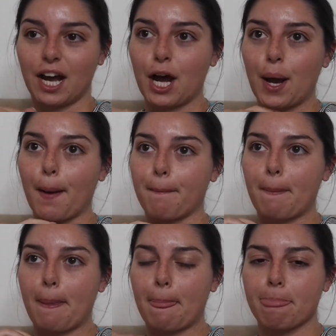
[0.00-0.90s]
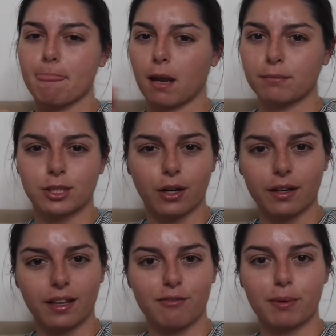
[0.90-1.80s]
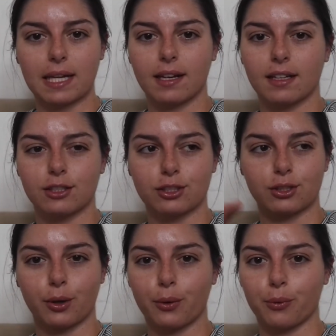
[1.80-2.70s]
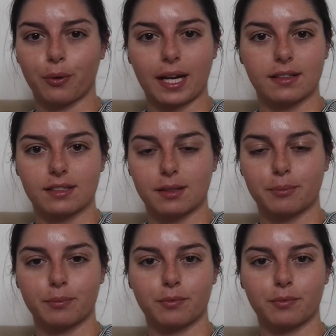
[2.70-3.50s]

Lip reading: I'm sorry they've been so random.